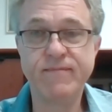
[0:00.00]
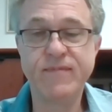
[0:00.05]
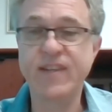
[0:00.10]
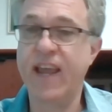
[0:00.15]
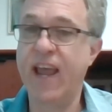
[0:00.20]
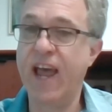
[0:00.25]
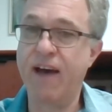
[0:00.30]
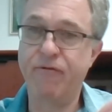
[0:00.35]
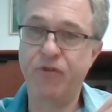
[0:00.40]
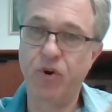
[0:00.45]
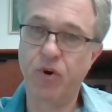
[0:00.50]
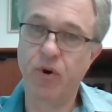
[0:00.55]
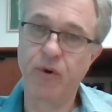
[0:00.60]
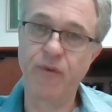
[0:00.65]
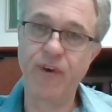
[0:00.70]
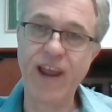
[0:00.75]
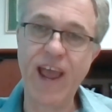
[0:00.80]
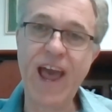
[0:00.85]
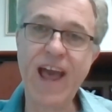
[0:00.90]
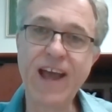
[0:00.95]
say, after a
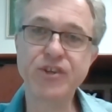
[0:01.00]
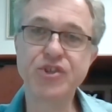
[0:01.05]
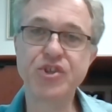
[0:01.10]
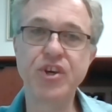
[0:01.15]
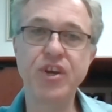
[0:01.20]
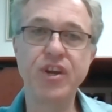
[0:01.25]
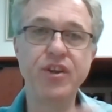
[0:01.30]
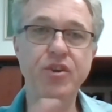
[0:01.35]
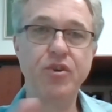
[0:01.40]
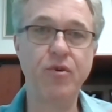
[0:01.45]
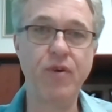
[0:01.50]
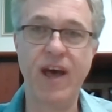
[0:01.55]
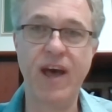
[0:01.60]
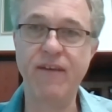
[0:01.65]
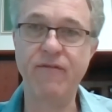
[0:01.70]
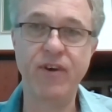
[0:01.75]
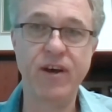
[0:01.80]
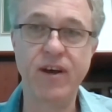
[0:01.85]
reaction, you have